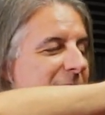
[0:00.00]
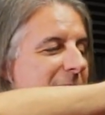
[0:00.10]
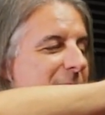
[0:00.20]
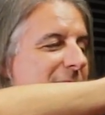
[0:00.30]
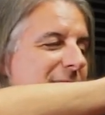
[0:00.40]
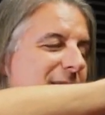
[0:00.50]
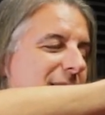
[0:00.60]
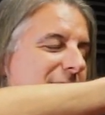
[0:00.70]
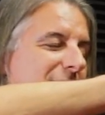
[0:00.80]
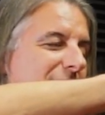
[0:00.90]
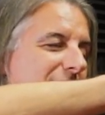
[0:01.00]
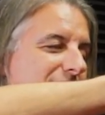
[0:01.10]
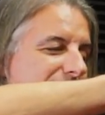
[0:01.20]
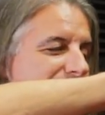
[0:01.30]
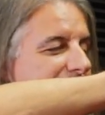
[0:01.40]
and then
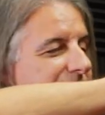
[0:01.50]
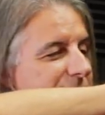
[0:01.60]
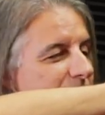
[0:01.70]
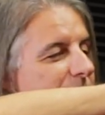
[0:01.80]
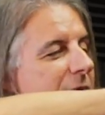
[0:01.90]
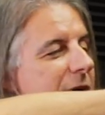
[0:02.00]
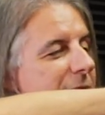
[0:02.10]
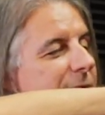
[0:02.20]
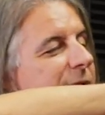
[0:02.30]
days go by and